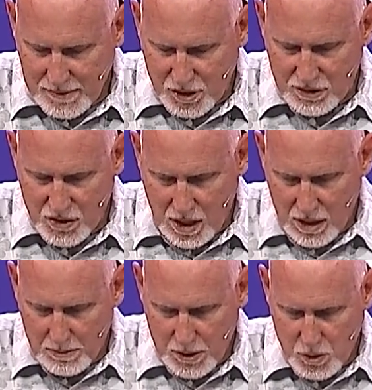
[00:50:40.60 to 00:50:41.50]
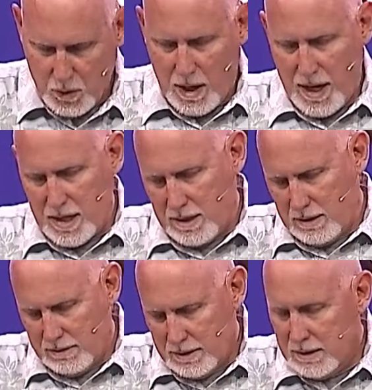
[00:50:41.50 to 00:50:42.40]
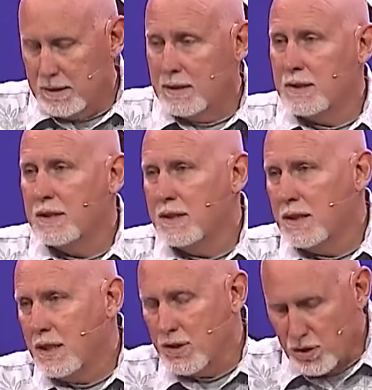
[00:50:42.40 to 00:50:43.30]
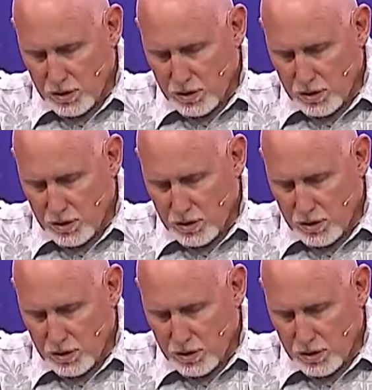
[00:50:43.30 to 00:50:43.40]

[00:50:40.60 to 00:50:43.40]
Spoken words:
See, if Solomon is right, and the